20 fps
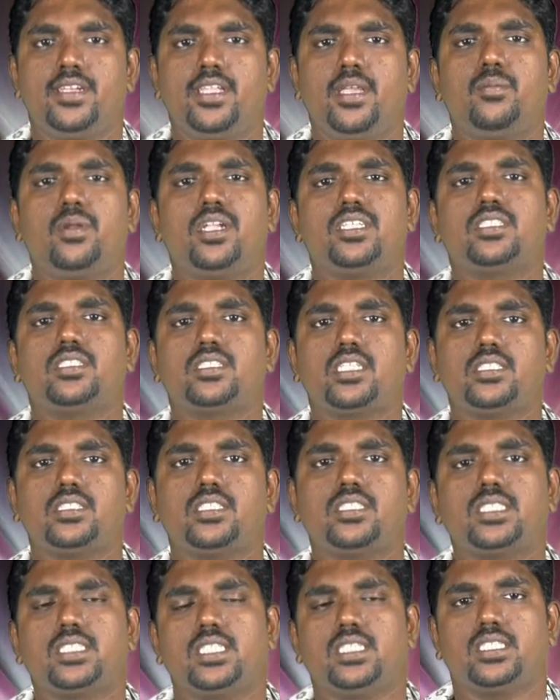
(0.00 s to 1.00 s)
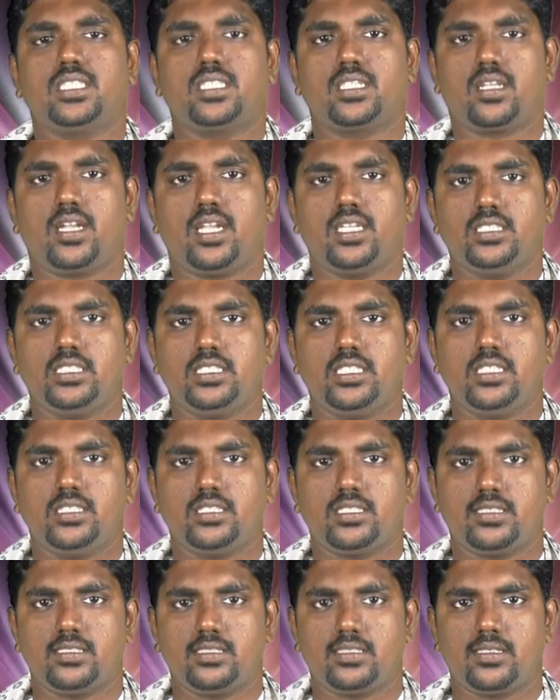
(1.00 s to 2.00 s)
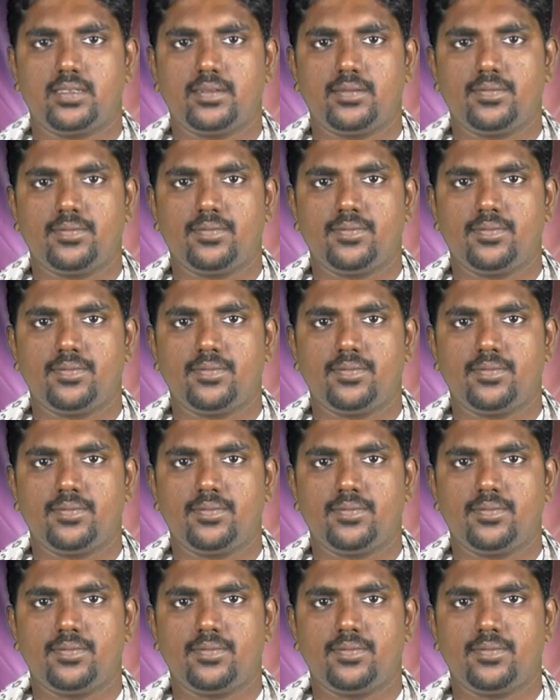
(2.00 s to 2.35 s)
Dear brothers and sisters in Christ Jesus,